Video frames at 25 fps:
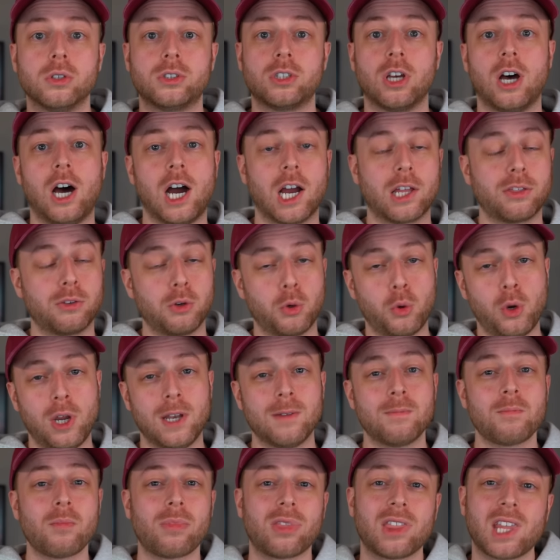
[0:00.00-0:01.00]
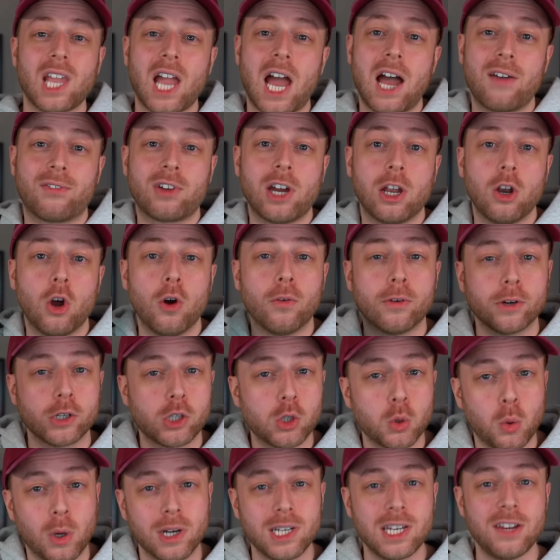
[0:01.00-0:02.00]
talk through it. I've got over
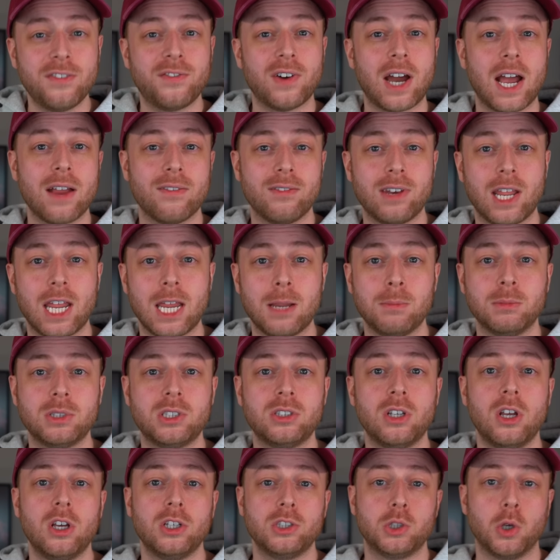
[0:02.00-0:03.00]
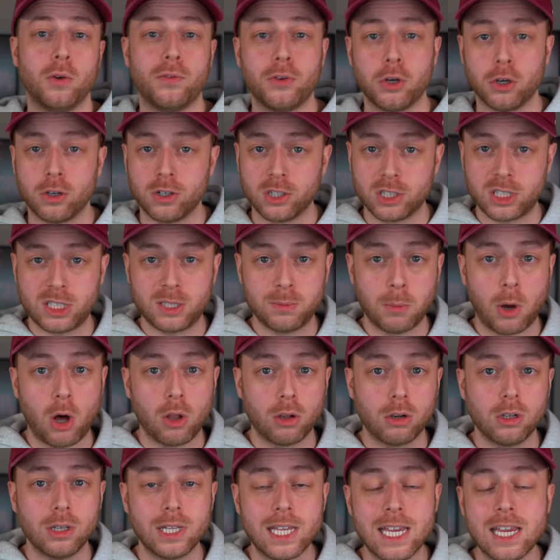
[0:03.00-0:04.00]
25 names, so if you're in a
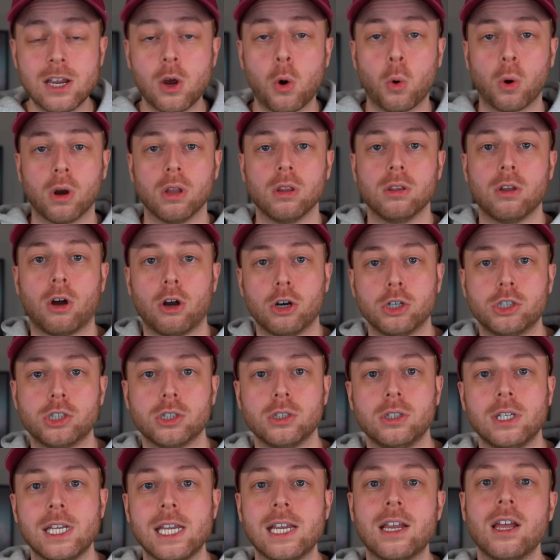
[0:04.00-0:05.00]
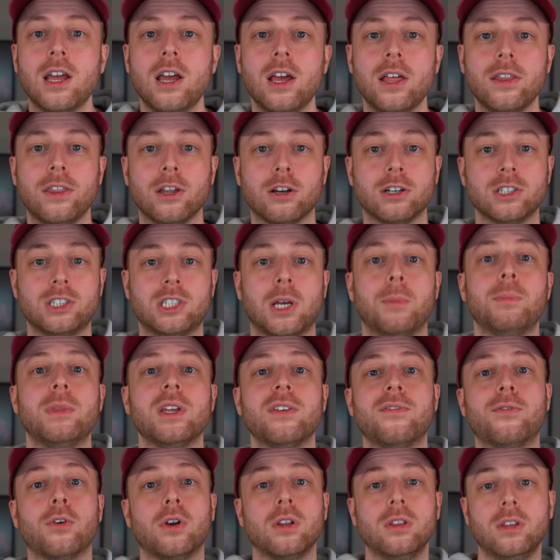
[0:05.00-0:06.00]
smaller league or a larger league, there is
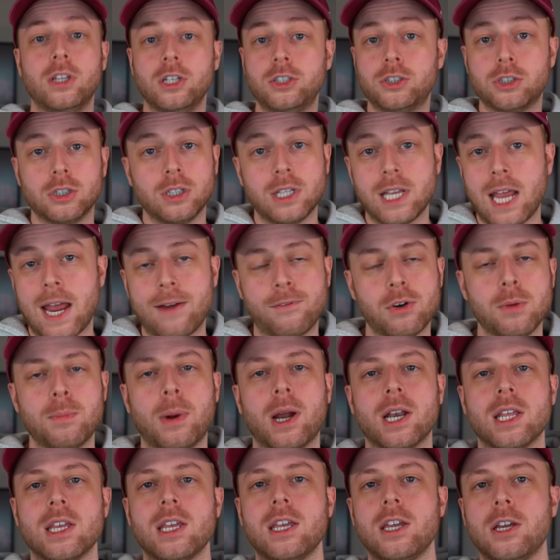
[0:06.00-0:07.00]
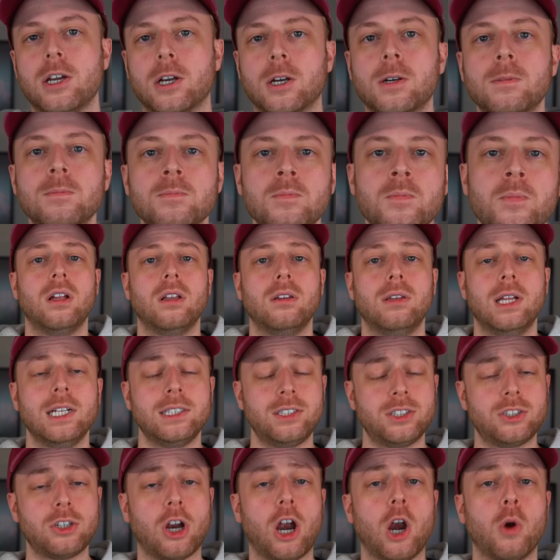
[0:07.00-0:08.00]
something for literally everybody here.
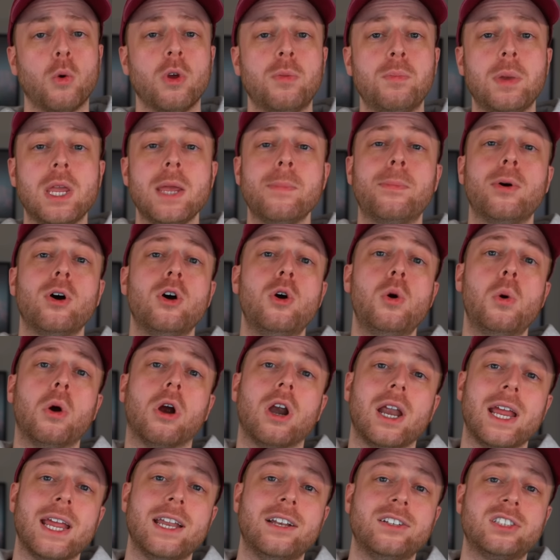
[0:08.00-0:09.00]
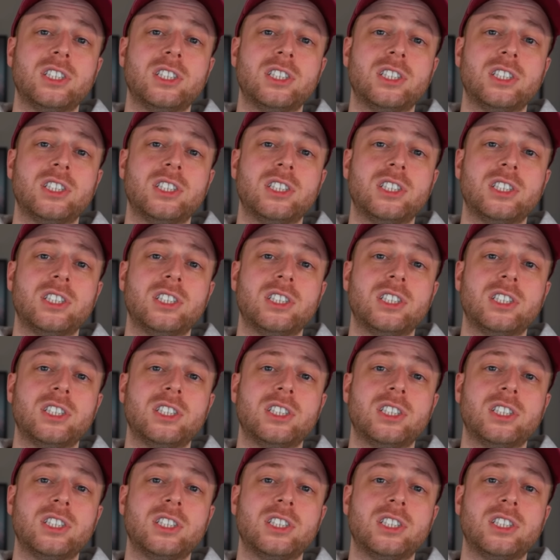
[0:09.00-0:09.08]
Let's start with people who are in